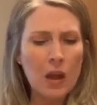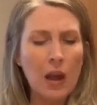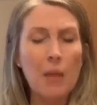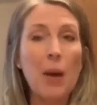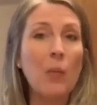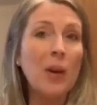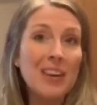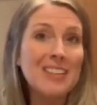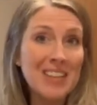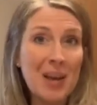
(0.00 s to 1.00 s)
I
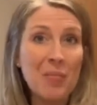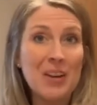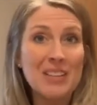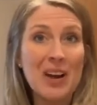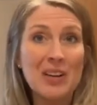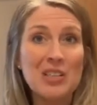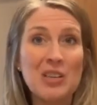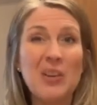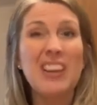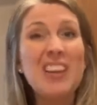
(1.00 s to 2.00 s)
wanted to come on and talk to
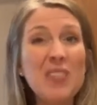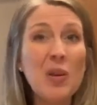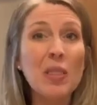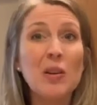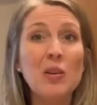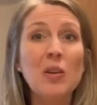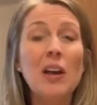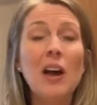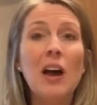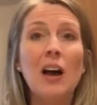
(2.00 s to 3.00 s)
you and give you
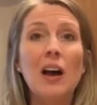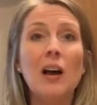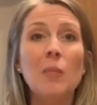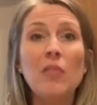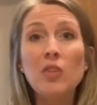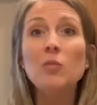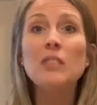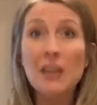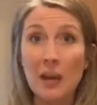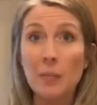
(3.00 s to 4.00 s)
a few
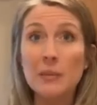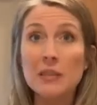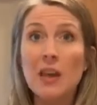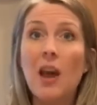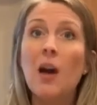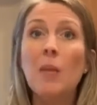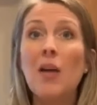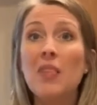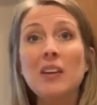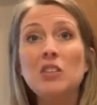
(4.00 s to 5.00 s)
tips
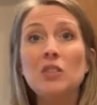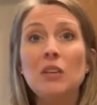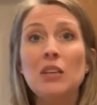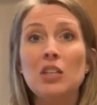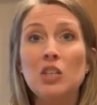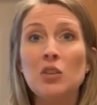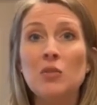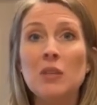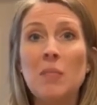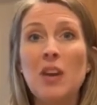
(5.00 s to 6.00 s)
about things you can
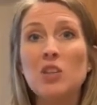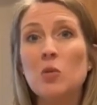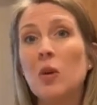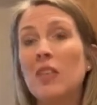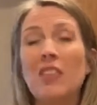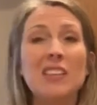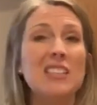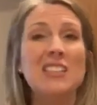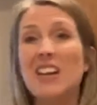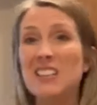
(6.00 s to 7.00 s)
do to make sure that this
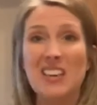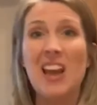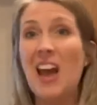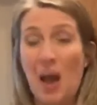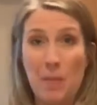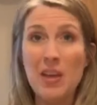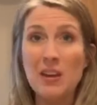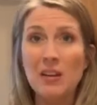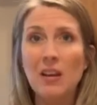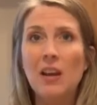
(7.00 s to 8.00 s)
doesn't
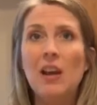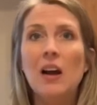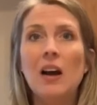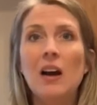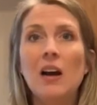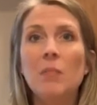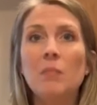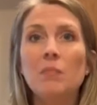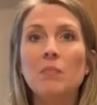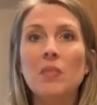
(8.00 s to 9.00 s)
happen
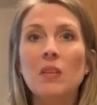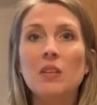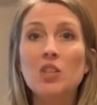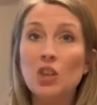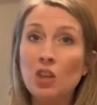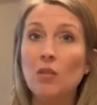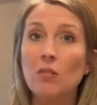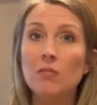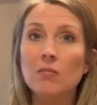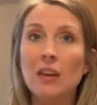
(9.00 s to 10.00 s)
to
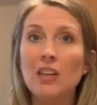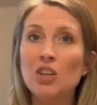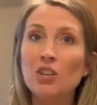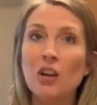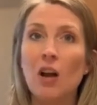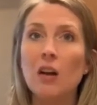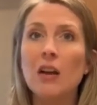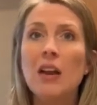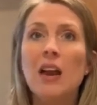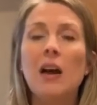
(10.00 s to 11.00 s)
you and your dog.
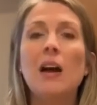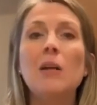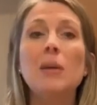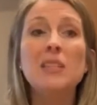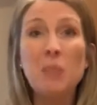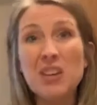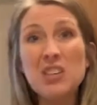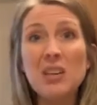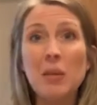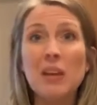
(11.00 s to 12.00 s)

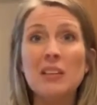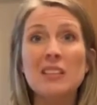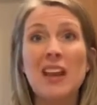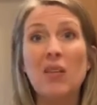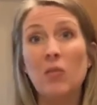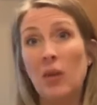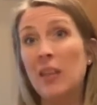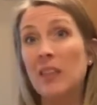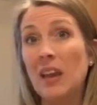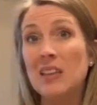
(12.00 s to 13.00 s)
Especially because, like
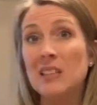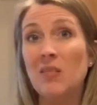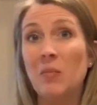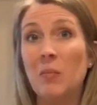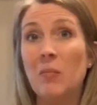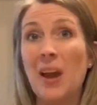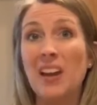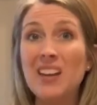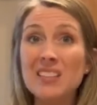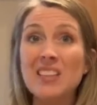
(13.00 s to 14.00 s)
in the case of my
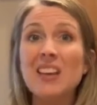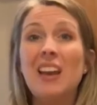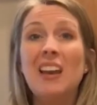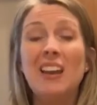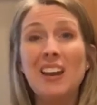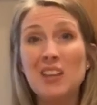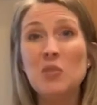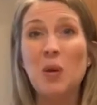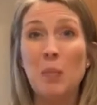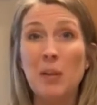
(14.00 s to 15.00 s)
cousin, he got
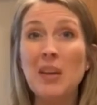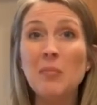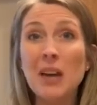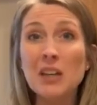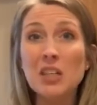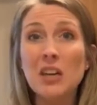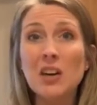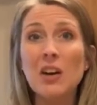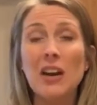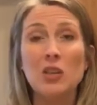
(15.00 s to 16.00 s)
to a beanbag
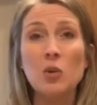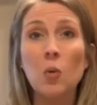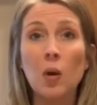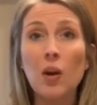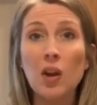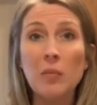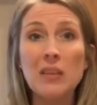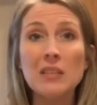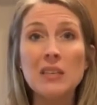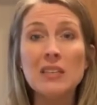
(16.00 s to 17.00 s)
chair and tore it all to
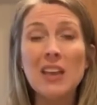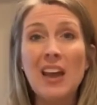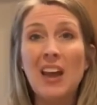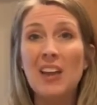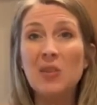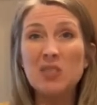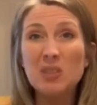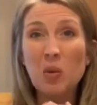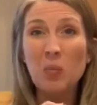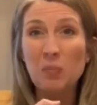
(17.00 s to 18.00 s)
pieces, and those
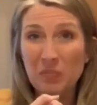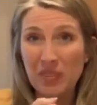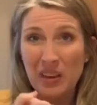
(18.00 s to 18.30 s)
little